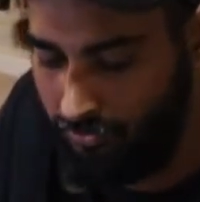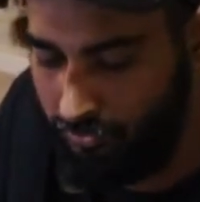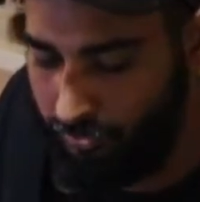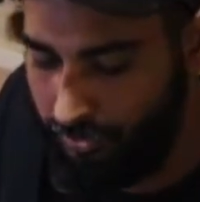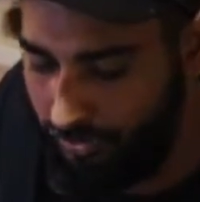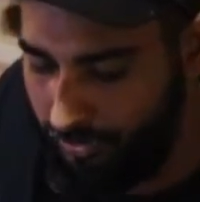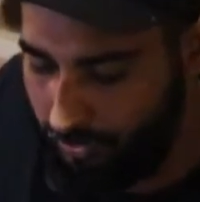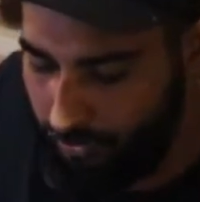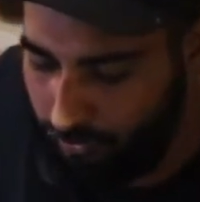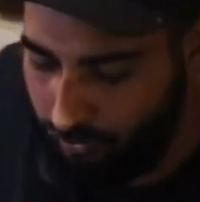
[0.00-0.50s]

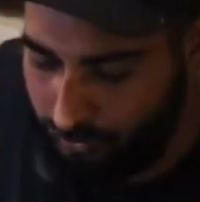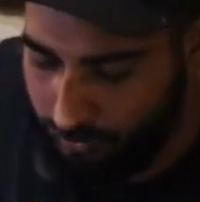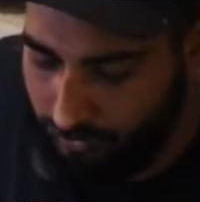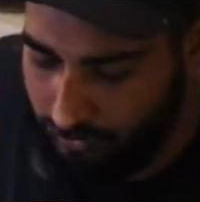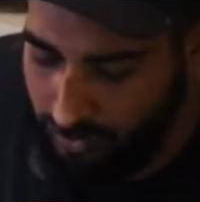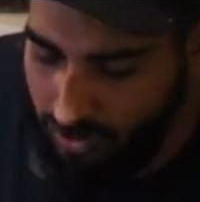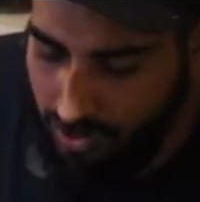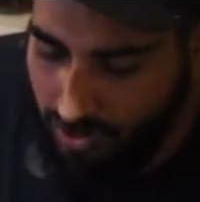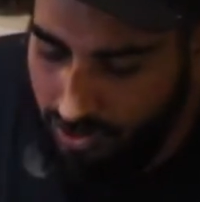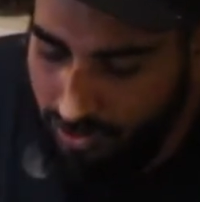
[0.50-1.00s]
Really
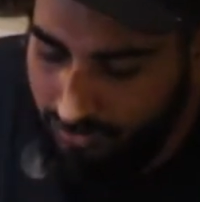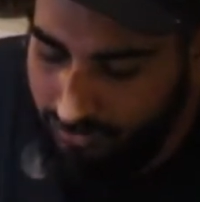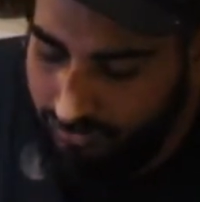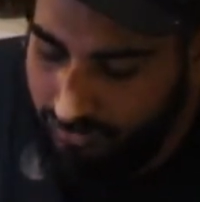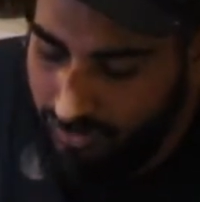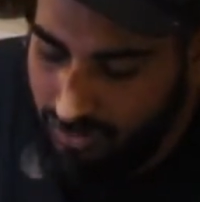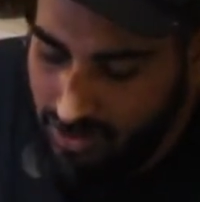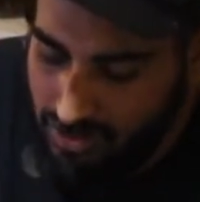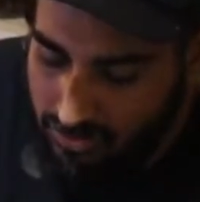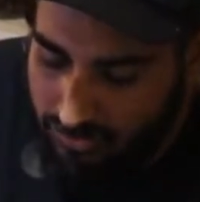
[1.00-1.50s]
cool.
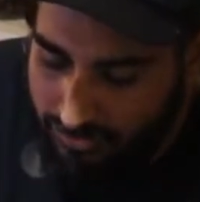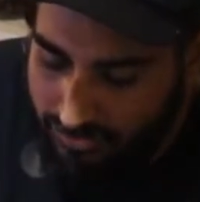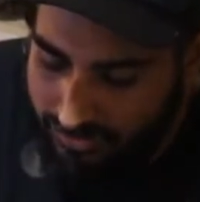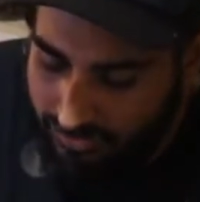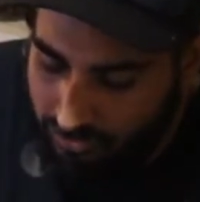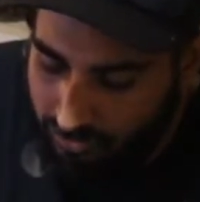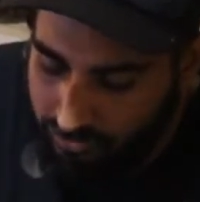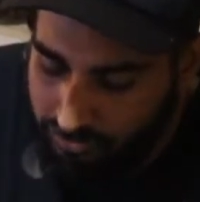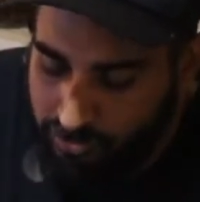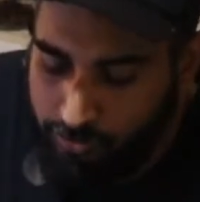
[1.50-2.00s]
The house
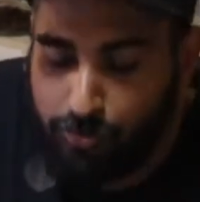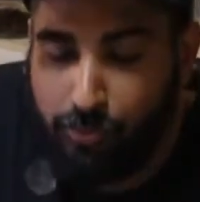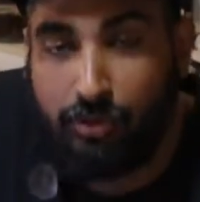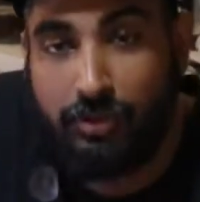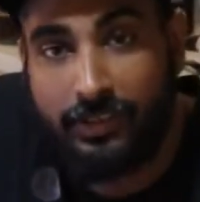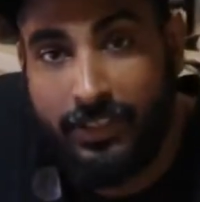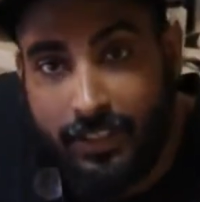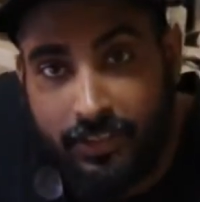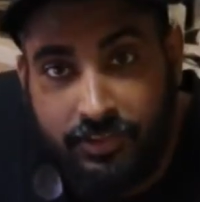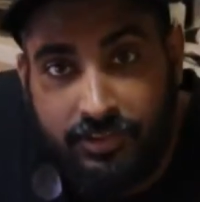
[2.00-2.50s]
is under
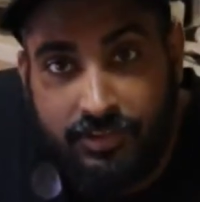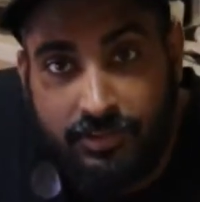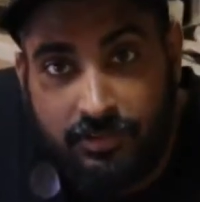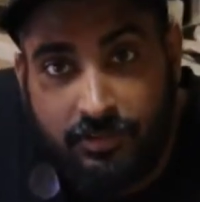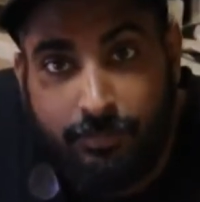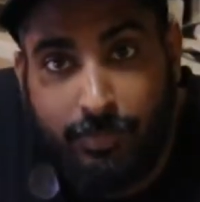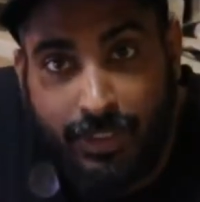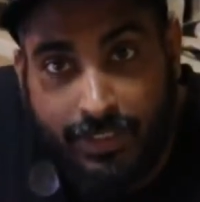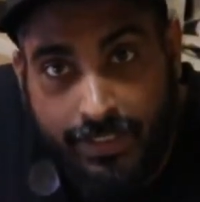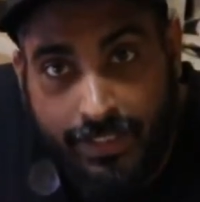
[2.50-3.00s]

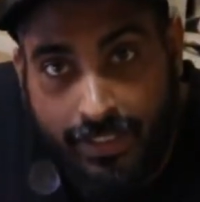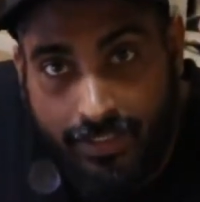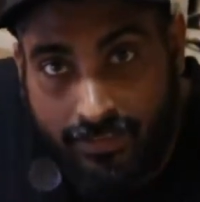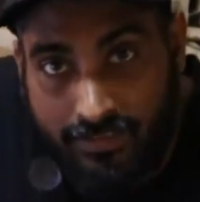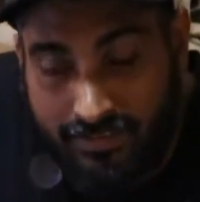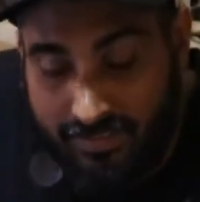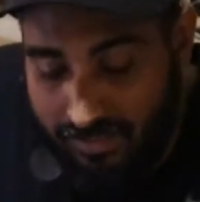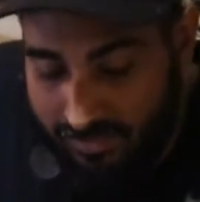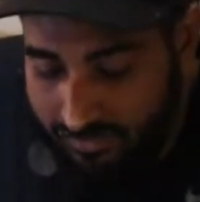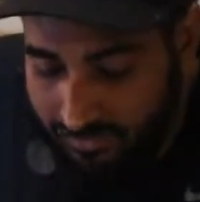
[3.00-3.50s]
protection by
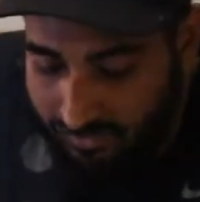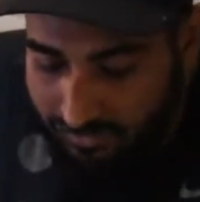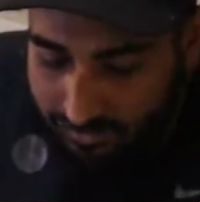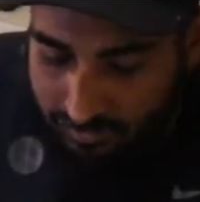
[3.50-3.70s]
XSense.